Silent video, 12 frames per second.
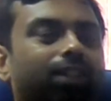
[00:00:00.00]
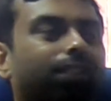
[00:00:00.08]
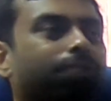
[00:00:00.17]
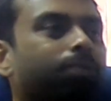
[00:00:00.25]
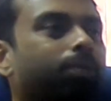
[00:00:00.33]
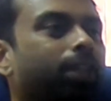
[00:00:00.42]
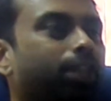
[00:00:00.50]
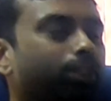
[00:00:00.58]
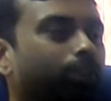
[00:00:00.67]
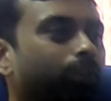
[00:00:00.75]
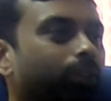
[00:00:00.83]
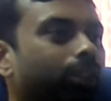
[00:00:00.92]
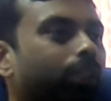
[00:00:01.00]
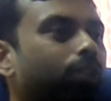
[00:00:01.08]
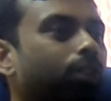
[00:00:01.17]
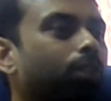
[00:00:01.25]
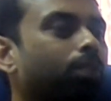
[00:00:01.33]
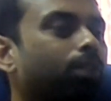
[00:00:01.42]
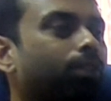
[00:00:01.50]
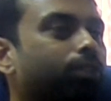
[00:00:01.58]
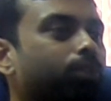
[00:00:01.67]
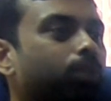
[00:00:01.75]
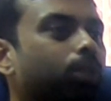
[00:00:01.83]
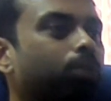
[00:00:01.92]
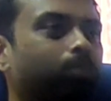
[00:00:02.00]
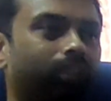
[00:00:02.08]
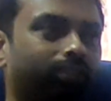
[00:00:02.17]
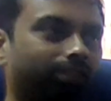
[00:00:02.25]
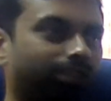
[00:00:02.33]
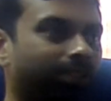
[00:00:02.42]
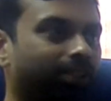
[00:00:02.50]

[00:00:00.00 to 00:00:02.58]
to break down into a number of small pieces.